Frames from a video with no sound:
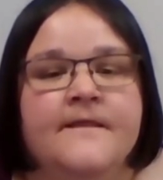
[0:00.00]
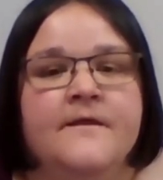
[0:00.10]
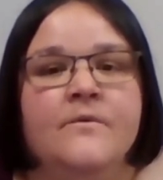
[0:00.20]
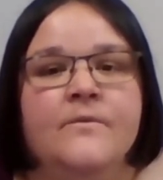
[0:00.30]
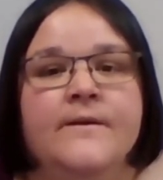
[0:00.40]

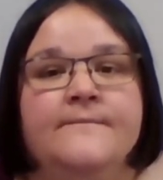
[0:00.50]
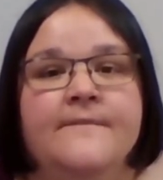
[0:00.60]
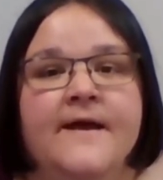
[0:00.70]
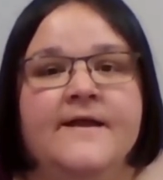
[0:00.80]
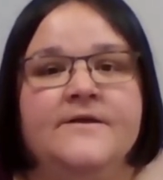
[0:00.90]
When
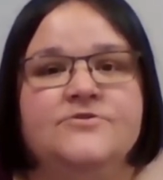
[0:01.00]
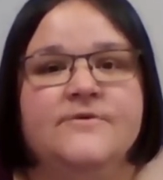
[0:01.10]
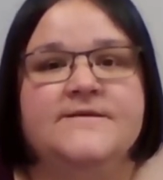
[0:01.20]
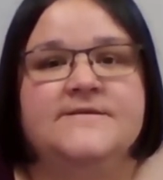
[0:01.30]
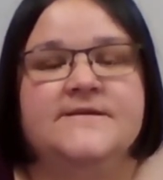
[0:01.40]
embedding
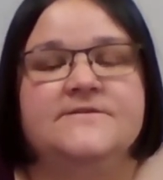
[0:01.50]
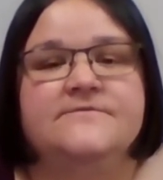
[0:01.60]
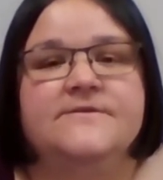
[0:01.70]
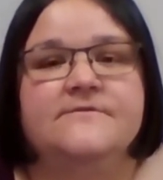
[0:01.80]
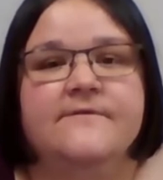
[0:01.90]
choice into
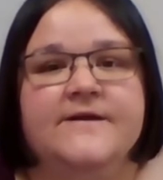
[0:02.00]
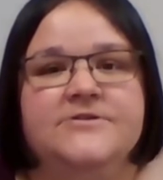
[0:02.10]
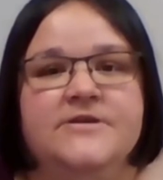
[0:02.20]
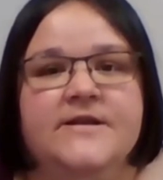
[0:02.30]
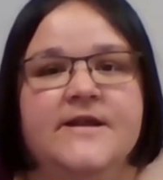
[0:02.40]
a
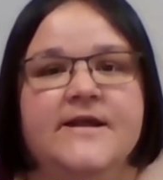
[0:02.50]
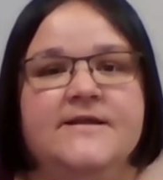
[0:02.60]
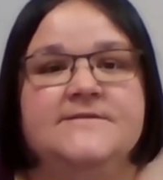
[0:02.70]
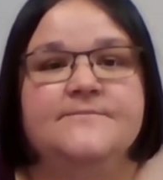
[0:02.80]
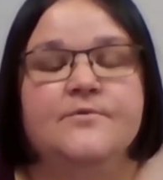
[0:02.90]
direction, it
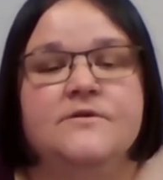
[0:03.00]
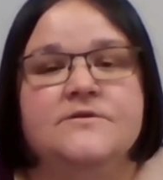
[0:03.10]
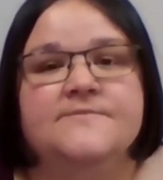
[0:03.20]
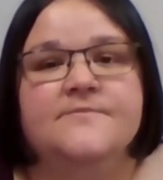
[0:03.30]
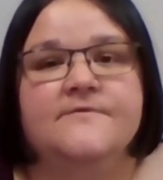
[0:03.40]
is important
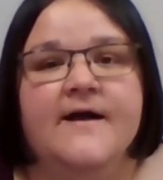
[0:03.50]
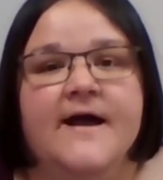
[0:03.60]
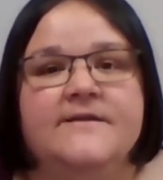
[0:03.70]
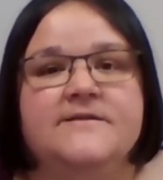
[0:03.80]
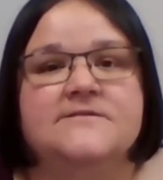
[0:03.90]
to
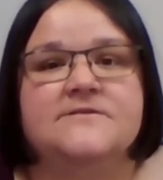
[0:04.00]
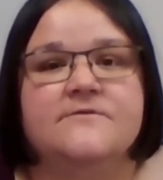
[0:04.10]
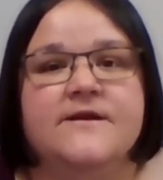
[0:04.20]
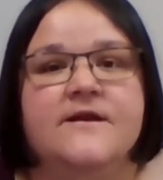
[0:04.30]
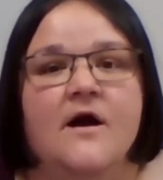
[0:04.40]
provide
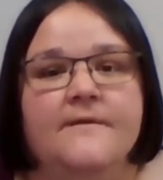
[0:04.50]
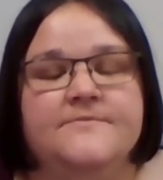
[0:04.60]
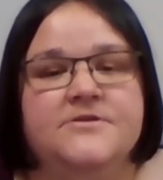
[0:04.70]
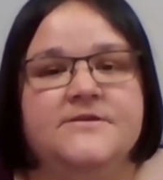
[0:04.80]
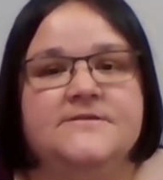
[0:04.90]
discrete
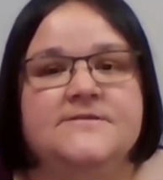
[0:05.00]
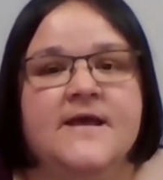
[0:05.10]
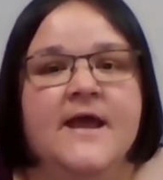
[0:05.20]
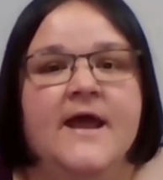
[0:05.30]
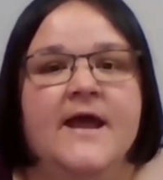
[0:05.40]
options
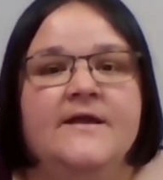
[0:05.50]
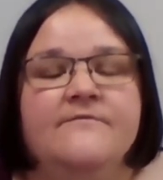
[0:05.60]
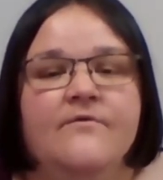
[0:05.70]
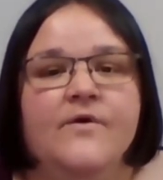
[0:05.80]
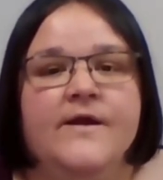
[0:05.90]
and
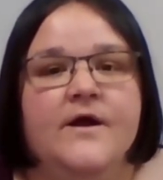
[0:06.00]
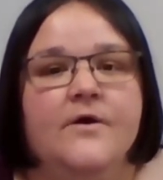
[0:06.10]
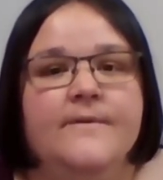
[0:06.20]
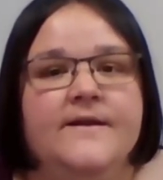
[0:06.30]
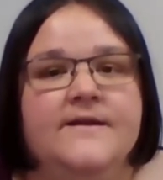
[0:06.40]
avoid
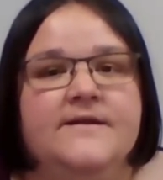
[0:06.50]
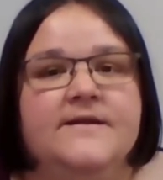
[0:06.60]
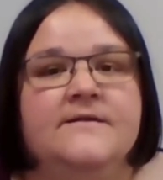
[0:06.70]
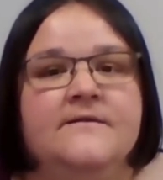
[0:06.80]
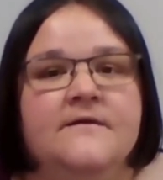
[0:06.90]

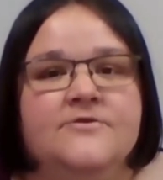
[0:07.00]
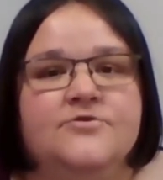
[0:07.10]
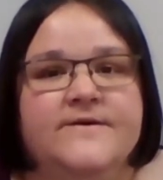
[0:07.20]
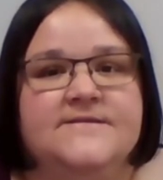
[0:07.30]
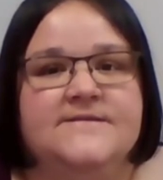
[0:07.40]
open-ended
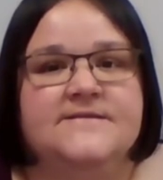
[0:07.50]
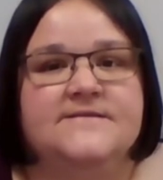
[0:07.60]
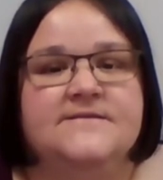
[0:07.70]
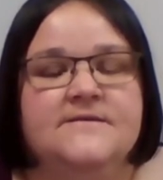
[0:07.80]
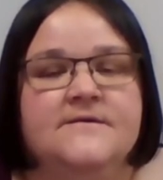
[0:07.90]
choices.